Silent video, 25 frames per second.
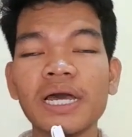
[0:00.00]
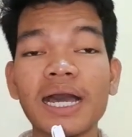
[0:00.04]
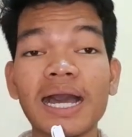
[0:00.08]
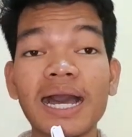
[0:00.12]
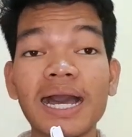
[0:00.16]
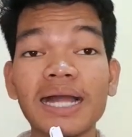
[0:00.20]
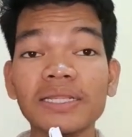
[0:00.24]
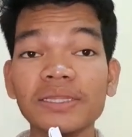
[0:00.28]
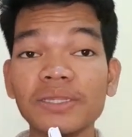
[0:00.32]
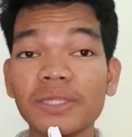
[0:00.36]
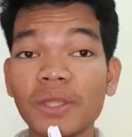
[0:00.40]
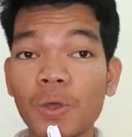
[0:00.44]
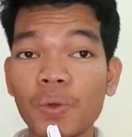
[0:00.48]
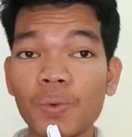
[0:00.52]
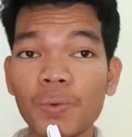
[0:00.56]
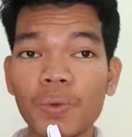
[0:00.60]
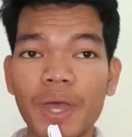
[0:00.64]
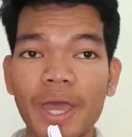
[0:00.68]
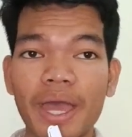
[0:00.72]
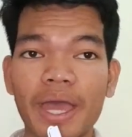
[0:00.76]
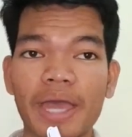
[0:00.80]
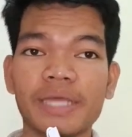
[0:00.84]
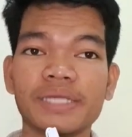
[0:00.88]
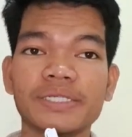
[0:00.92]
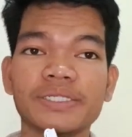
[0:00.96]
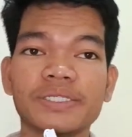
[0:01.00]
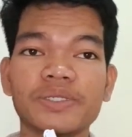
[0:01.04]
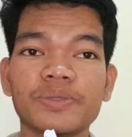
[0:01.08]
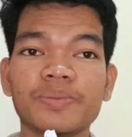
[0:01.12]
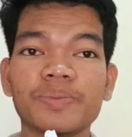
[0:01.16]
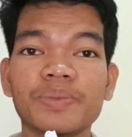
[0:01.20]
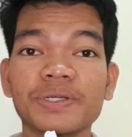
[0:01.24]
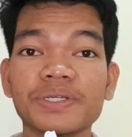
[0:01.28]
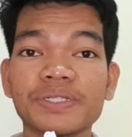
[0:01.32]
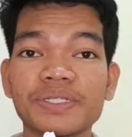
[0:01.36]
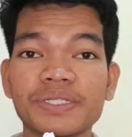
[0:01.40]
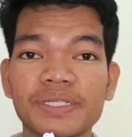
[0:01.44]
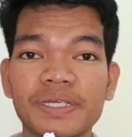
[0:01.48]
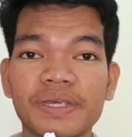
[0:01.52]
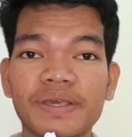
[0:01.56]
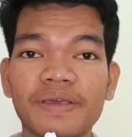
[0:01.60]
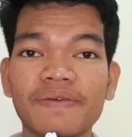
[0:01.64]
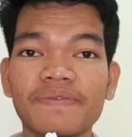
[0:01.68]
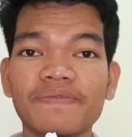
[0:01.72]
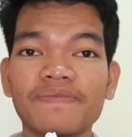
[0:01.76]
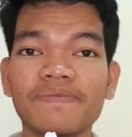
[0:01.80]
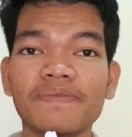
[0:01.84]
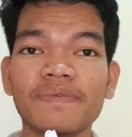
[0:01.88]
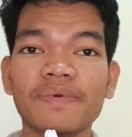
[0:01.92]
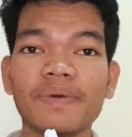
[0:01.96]
allow us to
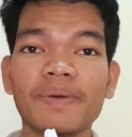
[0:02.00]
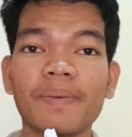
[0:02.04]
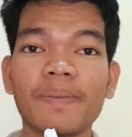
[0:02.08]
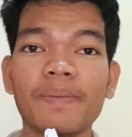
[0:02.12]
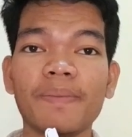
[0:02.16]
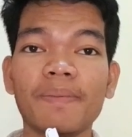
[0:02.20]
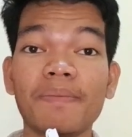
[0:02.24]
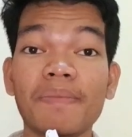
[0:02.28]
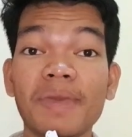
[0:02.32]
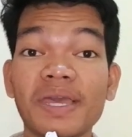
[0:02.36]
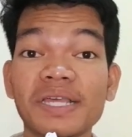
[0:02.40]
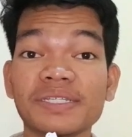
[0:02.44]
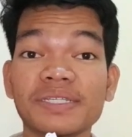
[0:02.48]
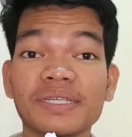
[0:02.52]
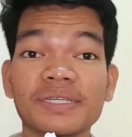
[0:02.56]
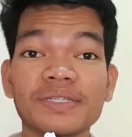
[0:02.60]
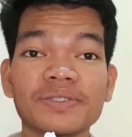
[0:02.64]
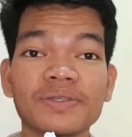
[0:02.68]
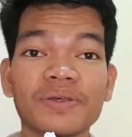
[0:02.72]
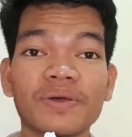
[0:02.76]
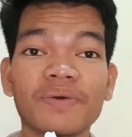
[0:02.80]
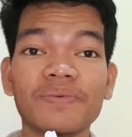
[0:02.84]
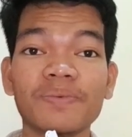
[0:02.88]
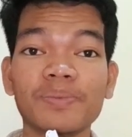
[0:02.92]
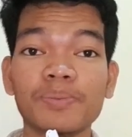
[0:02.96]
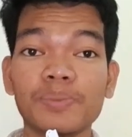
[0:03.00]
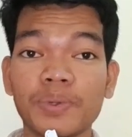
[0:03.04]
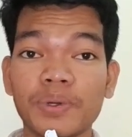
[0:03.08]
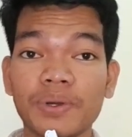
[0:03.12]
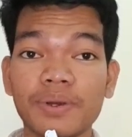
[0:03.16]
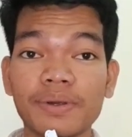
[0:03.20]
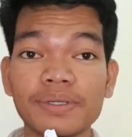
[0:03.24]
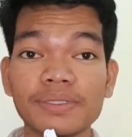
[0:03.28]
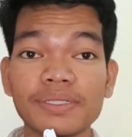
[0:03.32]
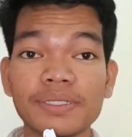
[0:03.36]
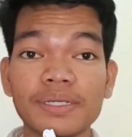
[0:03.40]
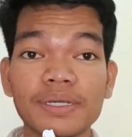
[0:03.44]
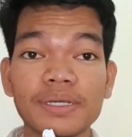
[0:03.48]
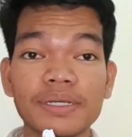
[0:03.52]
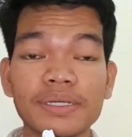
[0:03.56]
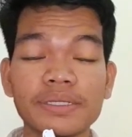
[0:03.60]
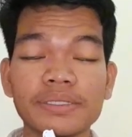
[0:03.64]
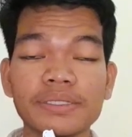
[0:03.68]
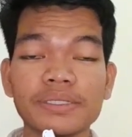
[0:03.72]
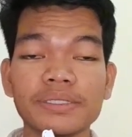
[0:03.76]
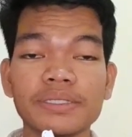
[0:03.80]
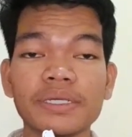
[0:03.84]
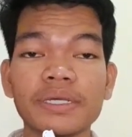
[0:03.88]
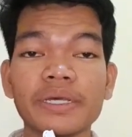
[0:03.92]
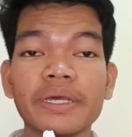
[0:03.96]
perceive, make sense of
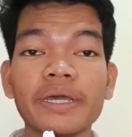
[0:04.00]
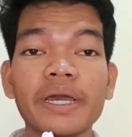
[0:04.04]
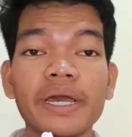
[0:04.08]
process,